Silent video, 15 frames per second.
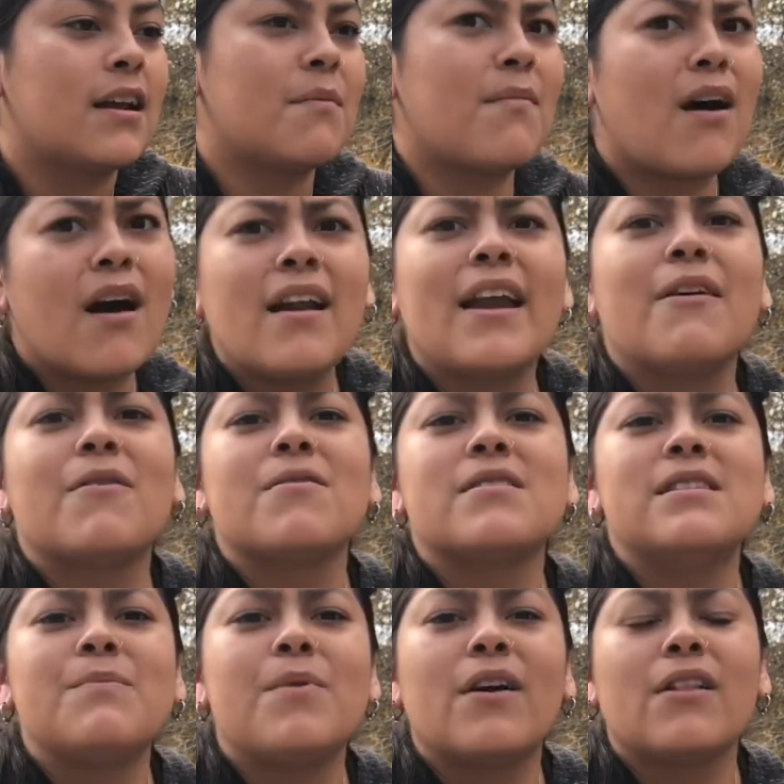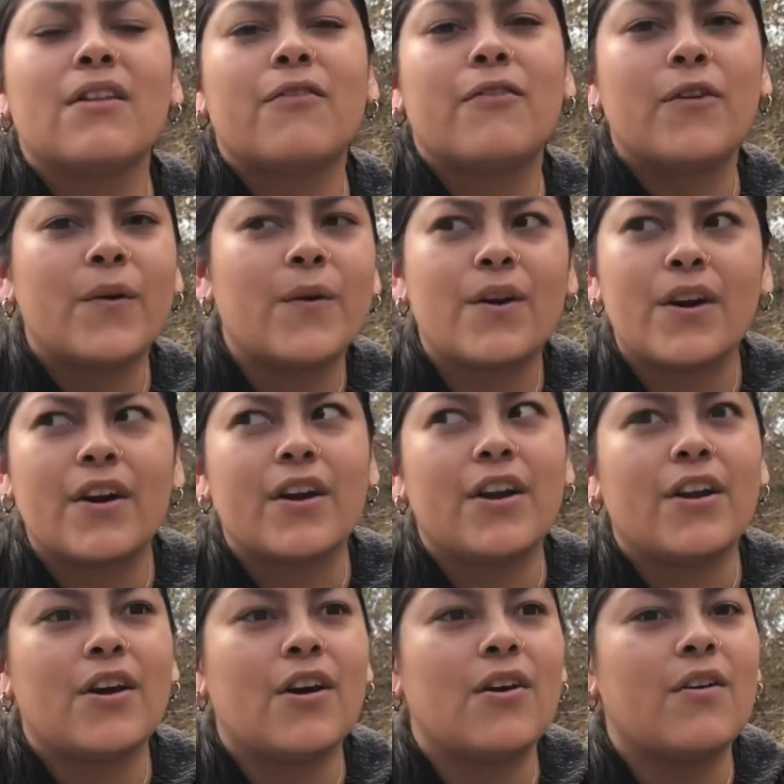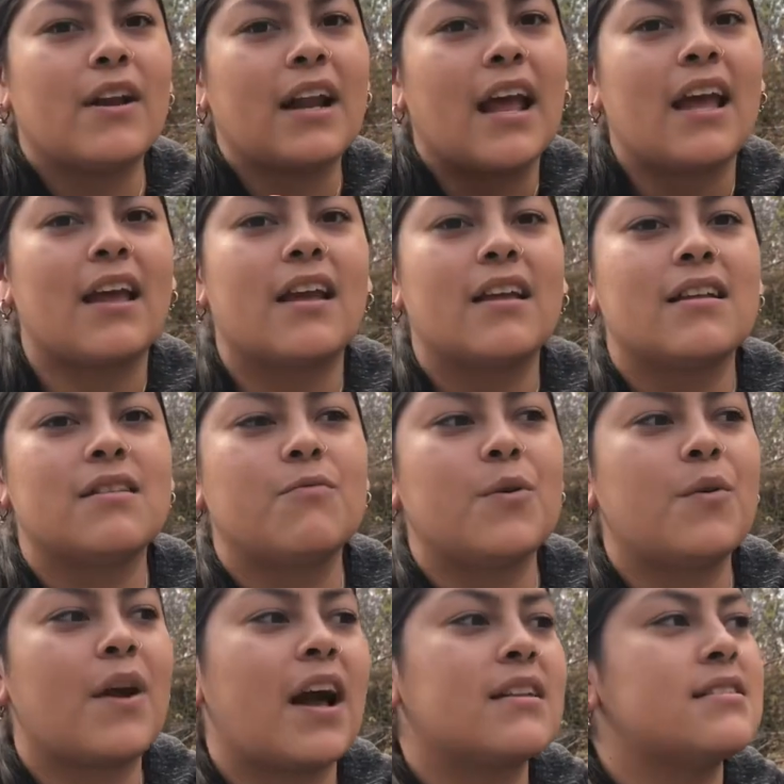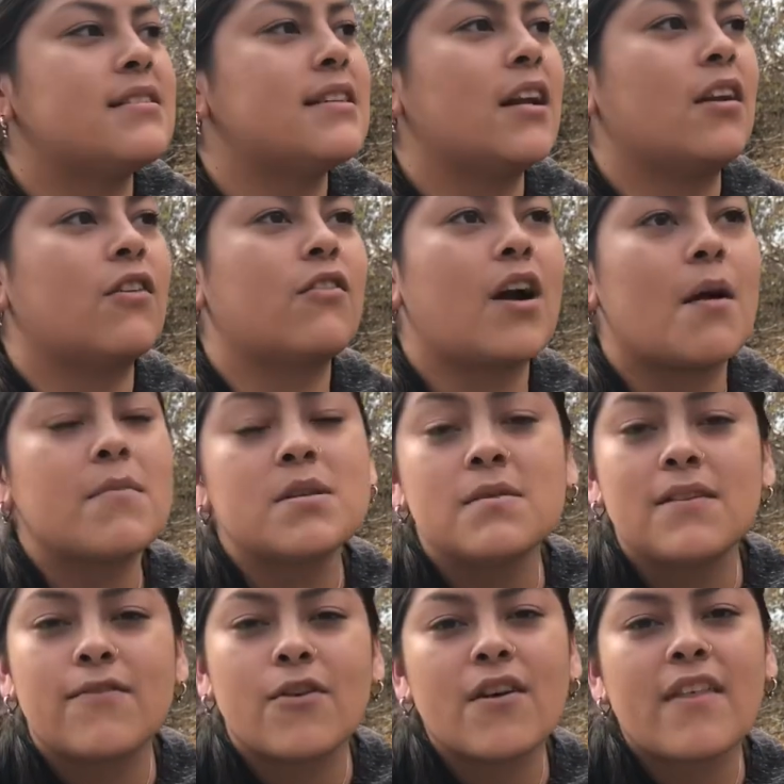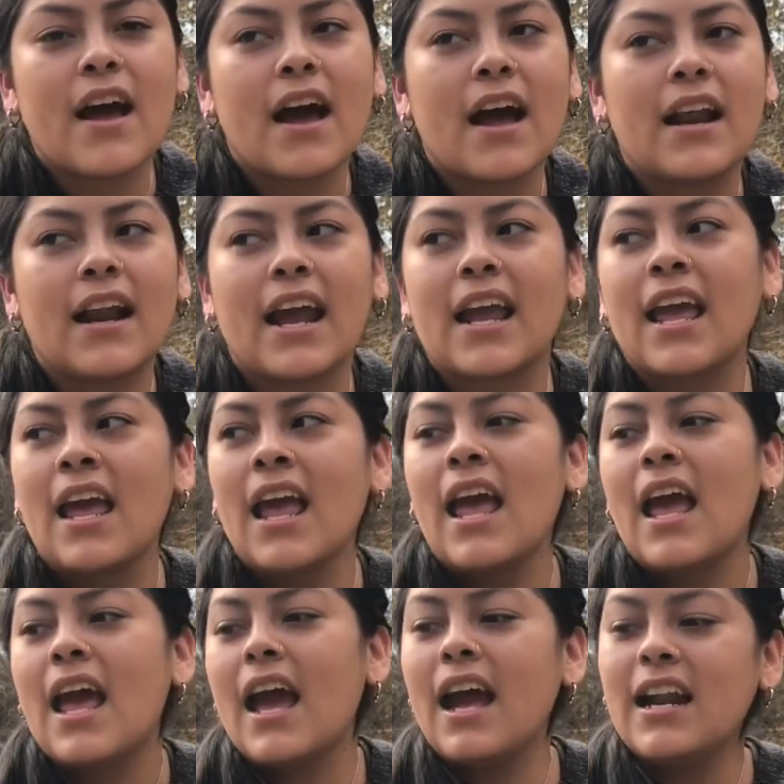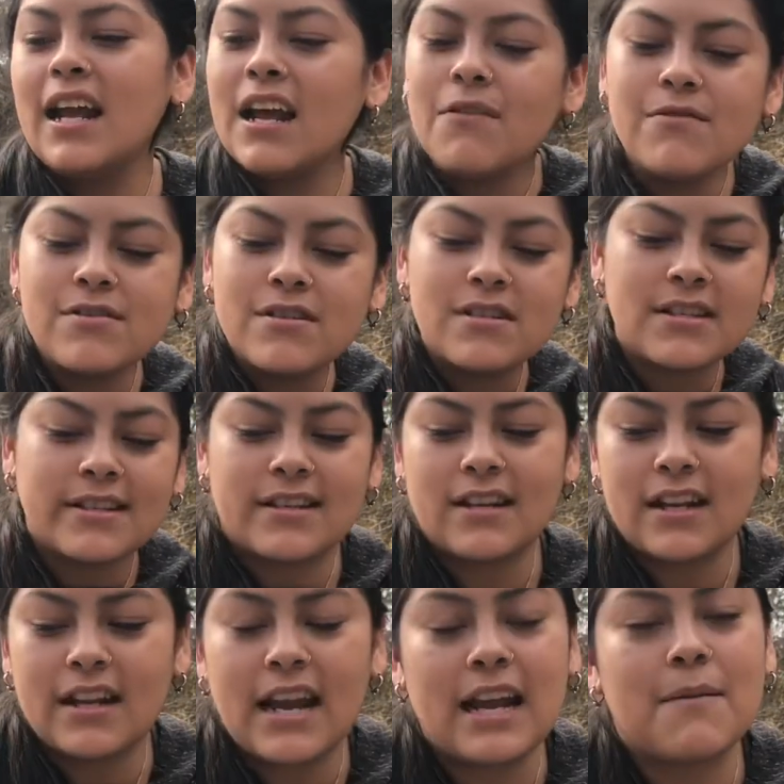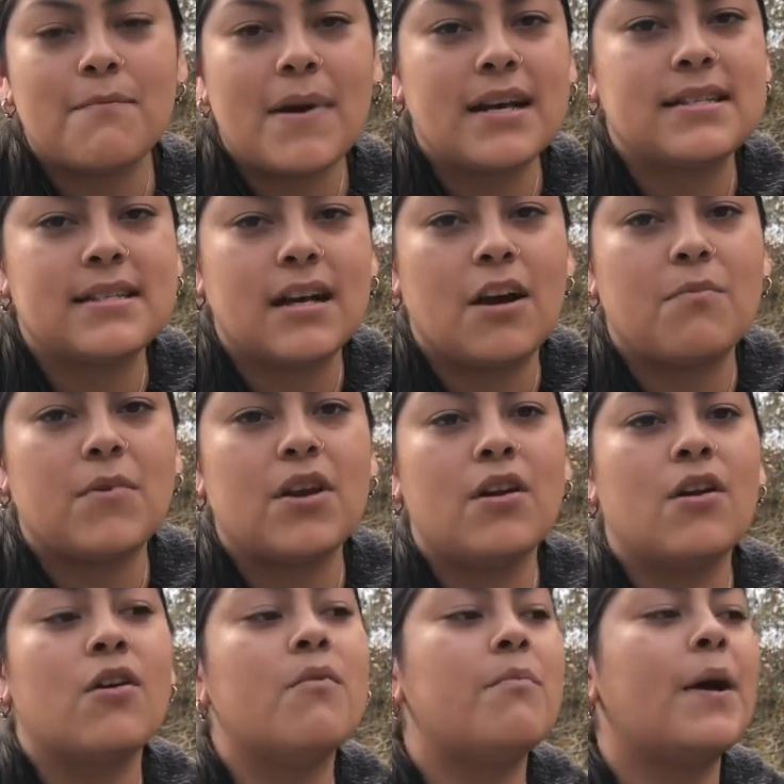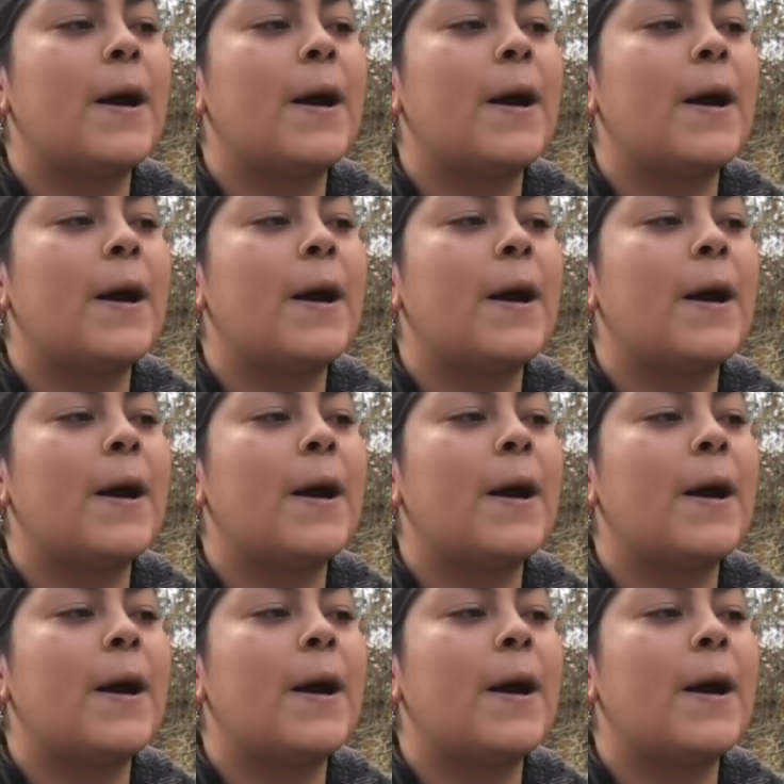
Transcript: come on, like we were sleeping on the floor, you know, and like we would have to stay at our grandma's before that, like, and it was just like messed up, you know.